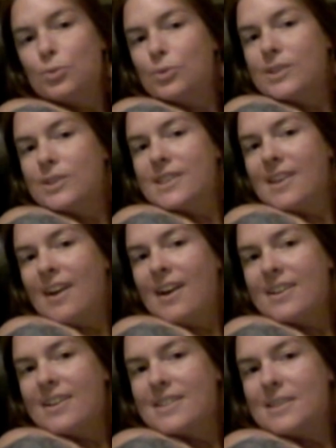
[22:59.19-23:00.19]
it's the
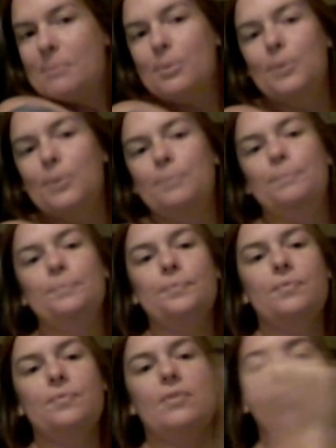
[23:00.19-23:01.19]
goddess symbol.
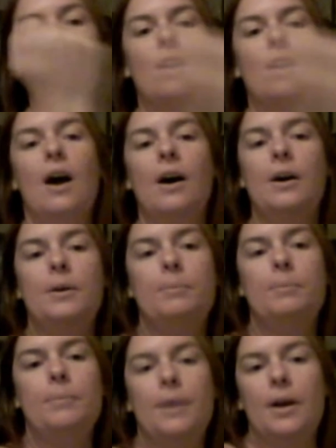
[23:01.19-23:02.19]

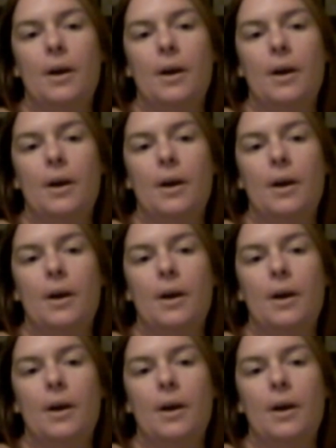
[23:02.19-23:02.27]
Um,